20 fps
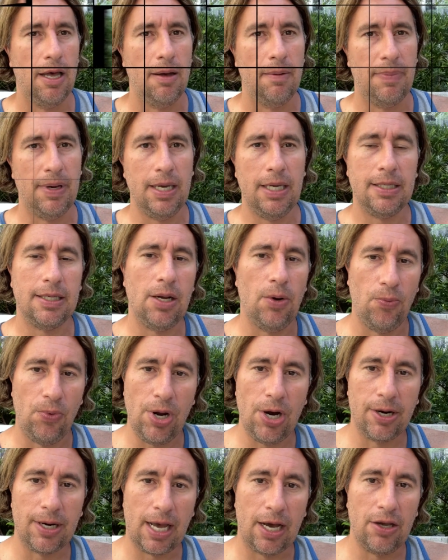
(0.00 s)
but isn't it
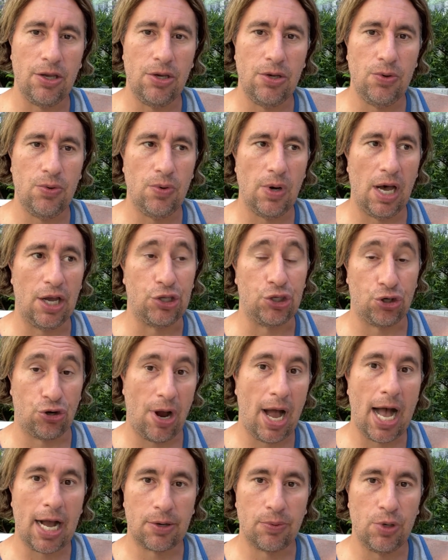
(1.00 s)
weird how you
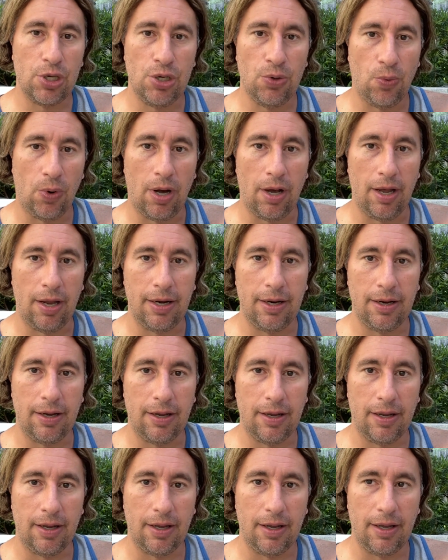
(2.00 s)
attract what you want
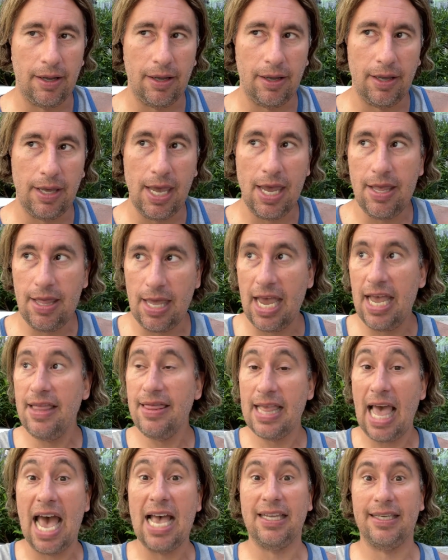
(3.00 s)

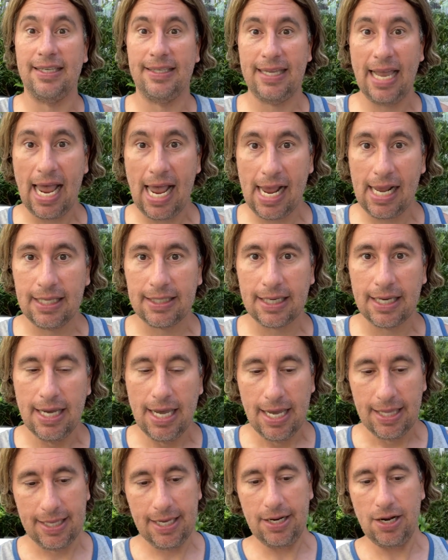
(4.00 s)
in that state?
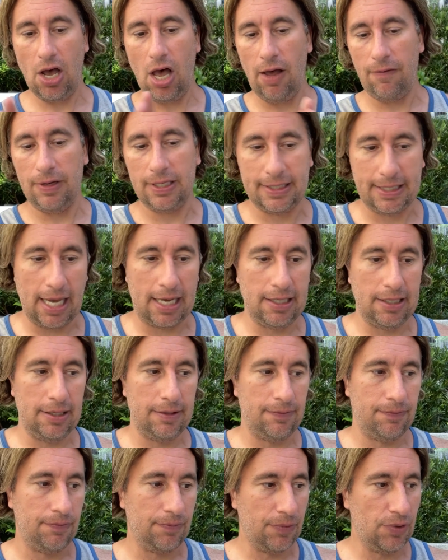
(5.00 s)
Then all of a
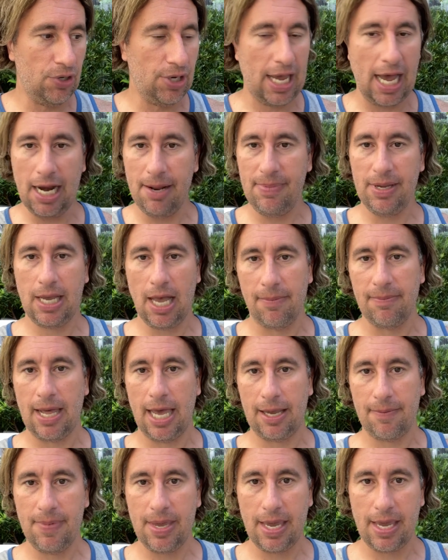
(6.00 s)
sudden, you kind of become
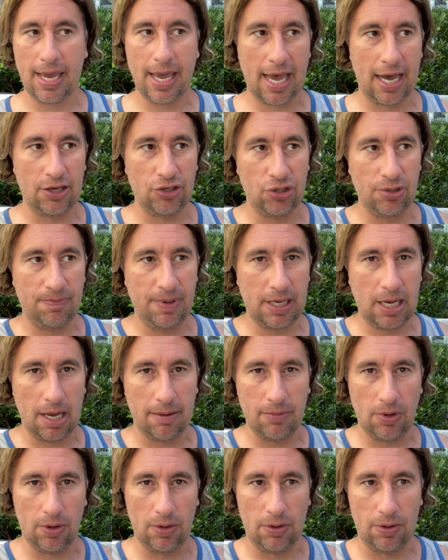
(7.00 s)
like me, as you
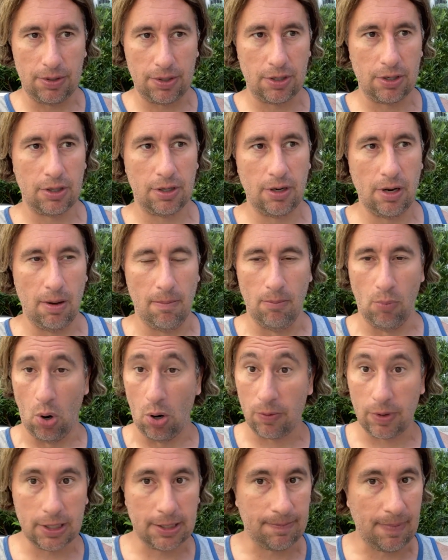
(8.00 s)
become older,
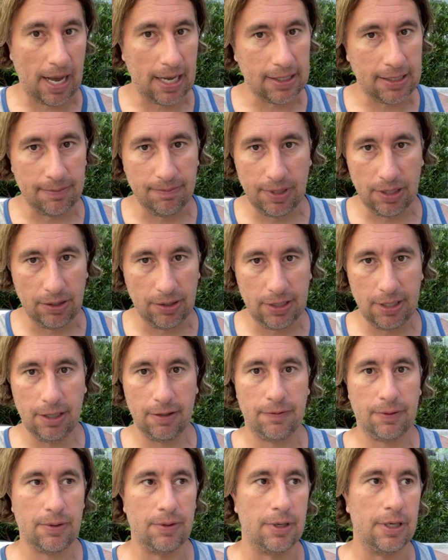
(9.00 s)
more responsibility,
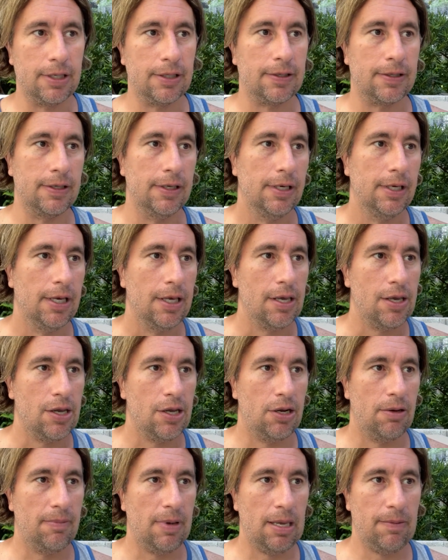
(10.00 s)
of course,
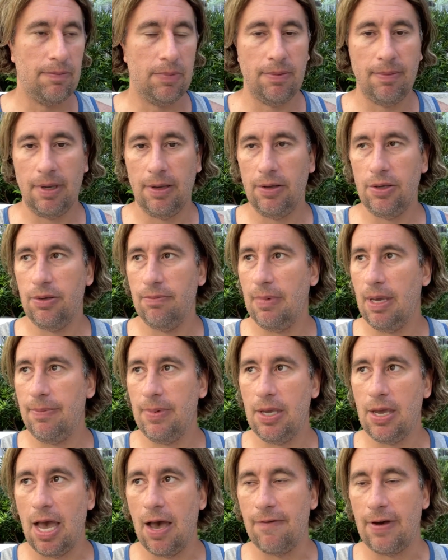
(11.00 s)
you know, maybe you
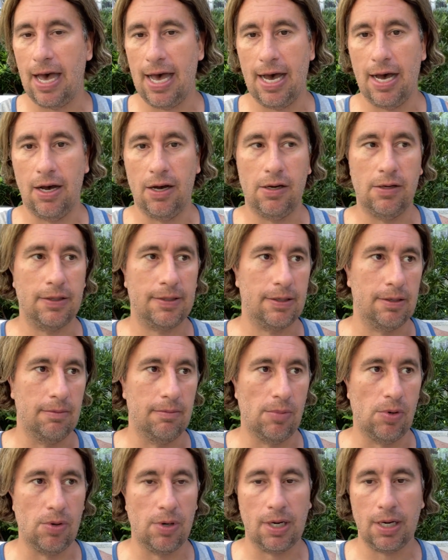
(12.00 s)
maybe you have a house or
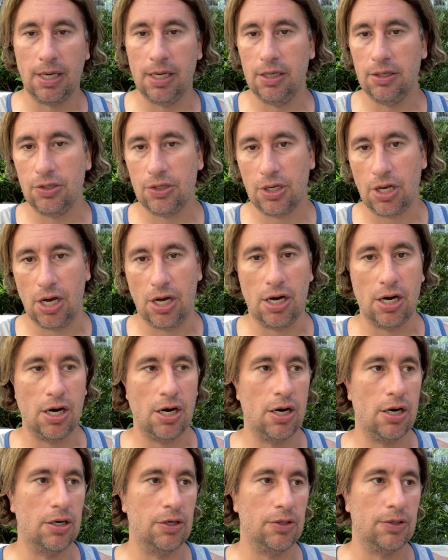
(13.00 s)
mortgage,
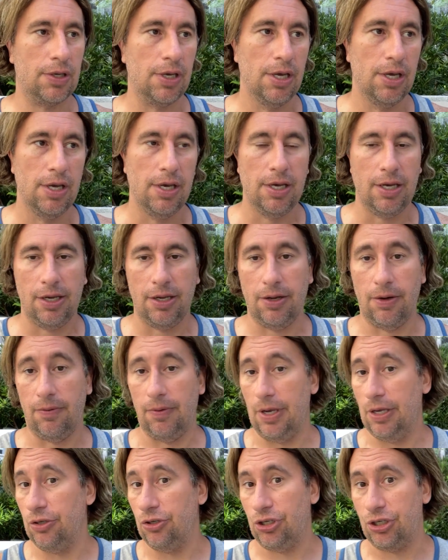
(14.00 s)
cars, you know,
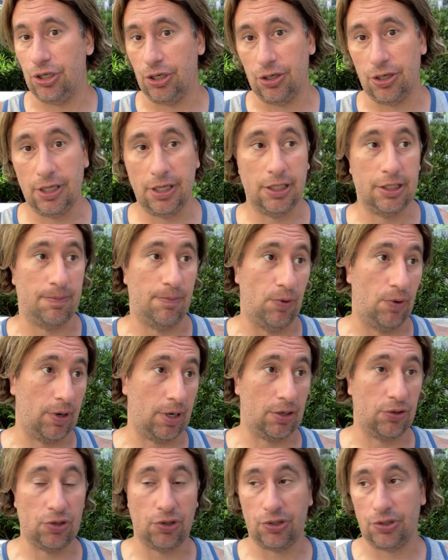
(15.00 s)
insurance,
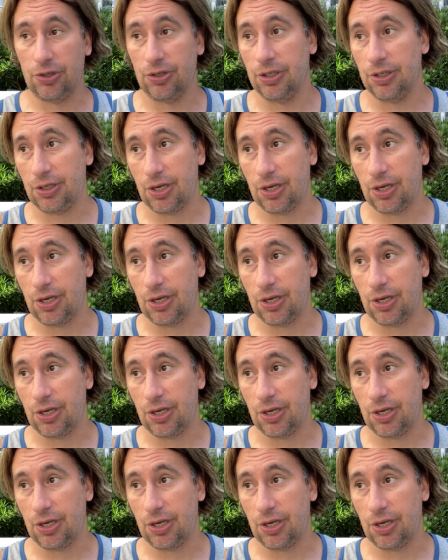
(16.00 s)
mortgage insurance,